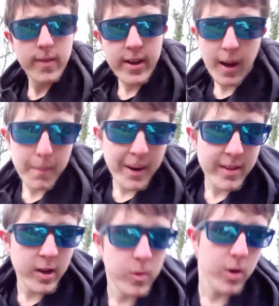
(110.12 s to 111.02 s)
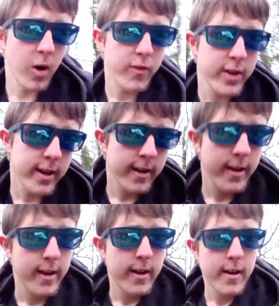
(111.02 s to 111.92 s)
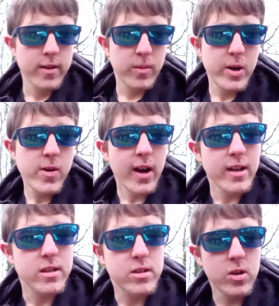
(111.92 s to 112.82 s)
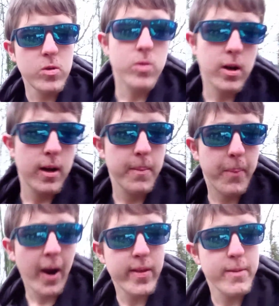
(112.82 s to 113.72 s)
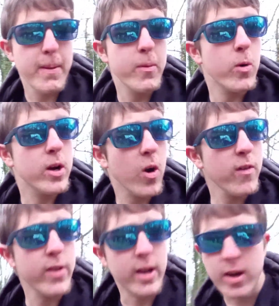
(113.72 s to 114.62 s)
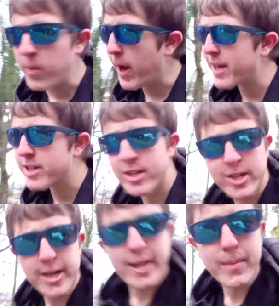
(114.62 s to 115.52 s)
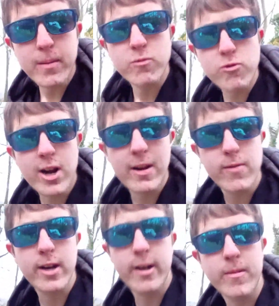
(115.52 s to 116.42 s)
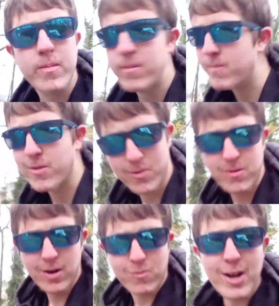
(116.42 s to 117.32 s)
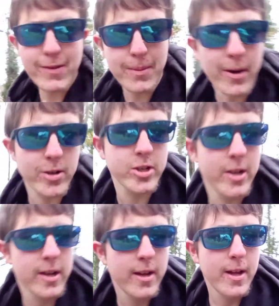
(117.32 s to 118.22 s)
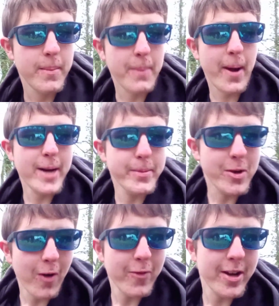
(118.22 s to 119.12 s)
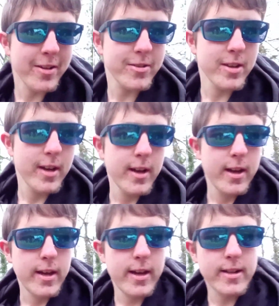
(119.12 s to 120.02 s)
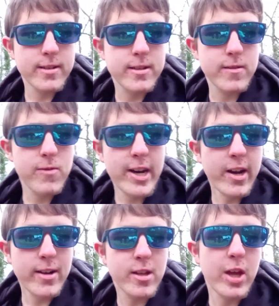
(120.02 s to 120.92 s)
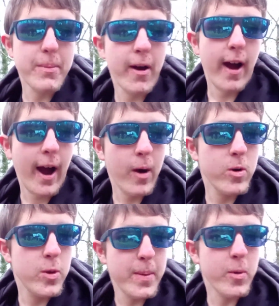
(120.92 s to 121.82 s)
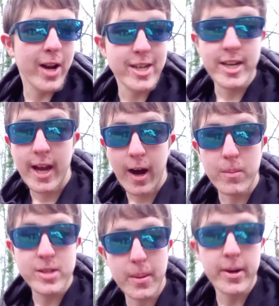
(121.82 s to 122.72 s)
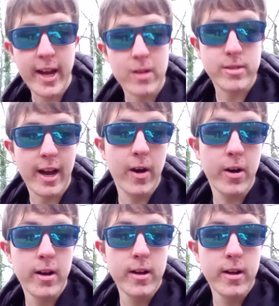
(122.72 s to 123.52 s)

They can't make their own coffee. So when you guys do buy these people a coffee, you might actually cheer them up really, really, you know, really, really much. By buying them a coffee, it's it's really nice to think about how you people can actually help somebody else out.